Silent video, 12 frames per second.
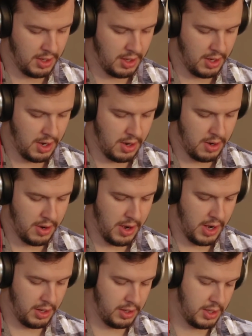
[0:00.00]
All
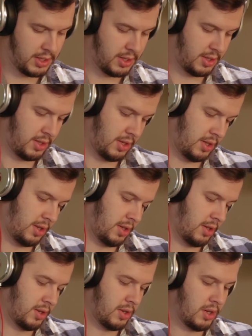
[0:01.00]
right, let's see.
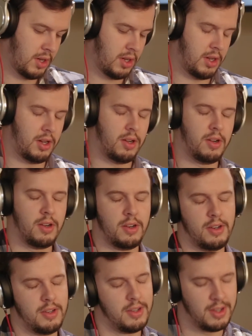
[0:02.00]

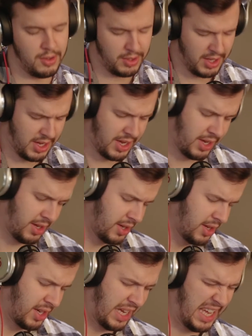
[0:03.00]
Oh, okay.
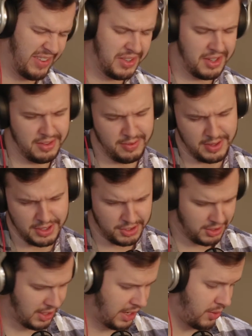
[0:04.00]
I have a
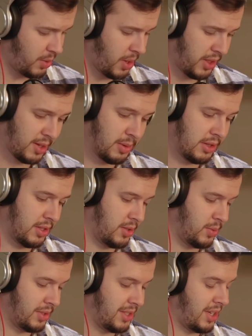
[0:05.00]
confession. I know nothing about this
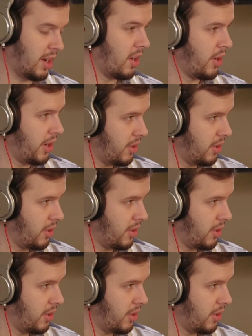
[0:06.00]
one. Sicario.